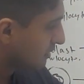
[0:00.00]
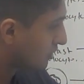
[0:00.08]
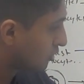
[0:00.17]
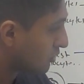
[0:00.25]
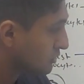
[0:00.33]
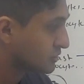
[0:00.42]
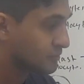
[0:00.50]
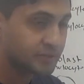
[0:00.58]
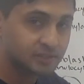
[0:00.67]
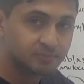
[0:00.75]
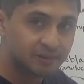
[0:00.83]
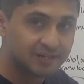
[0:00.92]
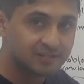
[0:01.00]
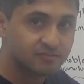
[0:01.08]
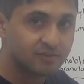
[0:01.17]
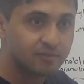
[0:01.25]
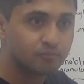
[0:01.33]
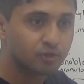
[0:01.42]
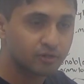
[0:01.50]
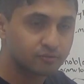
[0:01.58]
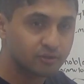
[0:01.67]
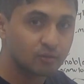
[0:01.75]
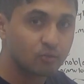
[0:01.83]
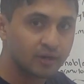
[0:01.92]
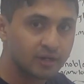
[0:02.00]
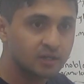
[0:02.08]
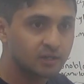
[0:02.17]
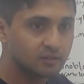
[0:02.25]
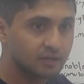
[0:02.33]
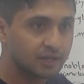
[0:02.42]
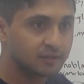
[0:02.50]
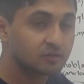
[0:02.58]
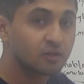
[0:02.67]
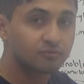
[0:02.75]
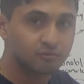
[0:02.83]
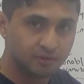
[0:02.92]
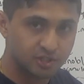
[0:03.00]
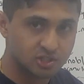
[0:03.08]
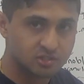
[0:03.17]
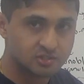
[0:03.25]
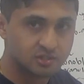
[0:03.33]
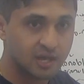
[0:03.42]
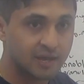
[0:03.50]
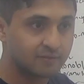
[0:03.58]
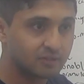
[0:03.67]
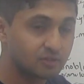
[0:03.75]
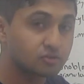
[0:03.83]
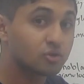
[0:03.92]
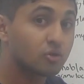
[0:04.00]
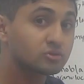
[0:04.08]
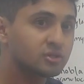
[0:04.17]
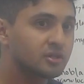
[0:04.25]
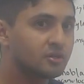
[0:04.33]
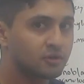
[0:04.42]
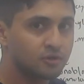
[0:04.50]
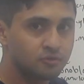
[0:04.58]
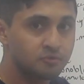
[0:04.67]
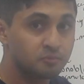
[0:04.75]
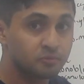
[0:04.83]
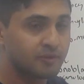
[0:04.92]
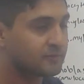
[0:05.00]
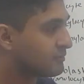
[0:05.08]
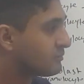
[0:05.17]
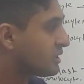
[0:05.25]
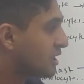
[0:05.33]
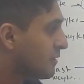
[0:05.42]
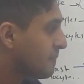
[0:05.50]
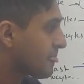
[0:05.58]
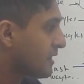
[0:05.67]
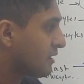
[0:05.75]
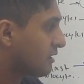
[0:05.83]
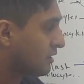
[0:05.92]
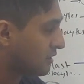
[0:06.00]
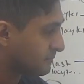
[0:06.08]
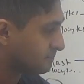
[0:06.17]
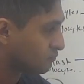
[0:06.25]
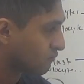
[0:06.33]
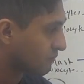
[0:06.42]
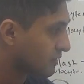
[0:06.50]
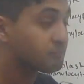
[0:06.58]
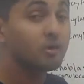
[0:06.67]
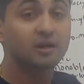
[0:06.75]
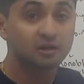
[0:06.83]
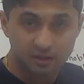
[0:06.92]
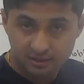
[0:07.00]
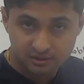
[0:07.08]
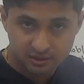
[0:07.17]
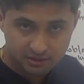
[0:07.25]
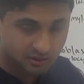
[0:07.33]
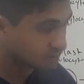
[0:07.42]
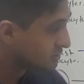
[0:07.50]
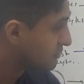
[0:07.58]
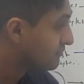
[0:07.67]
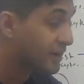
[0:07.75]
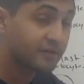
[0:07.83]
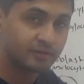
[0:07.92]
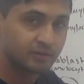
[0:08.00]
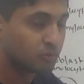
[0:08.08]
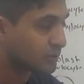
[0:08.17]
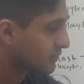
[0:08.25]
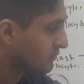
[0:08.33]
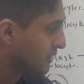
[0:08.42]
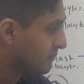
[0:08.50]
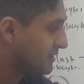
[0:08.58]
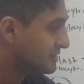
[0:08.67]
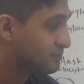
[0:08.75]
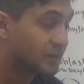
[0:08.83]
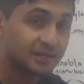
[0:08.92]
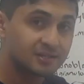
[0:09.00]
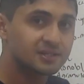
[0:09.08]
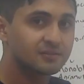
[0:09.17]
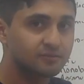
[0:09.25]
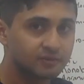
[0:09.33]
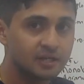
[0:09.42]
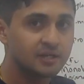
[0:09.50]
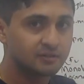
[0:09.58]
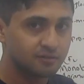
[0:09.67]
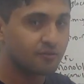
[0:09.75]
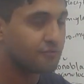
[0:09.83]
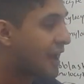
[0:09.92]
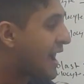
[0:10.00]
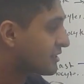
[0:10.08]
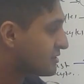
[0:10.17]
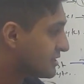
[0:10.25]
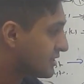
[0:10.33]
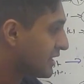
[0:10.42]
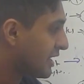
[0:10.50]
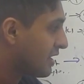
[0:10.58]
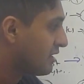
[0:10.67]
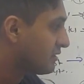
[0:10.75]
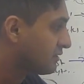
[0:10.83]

also, because platelets are very important for like what? Like the clot formations, and it's also in order to prevent from the blood loss. These are very, very important, right? Because platelets are different factors, and they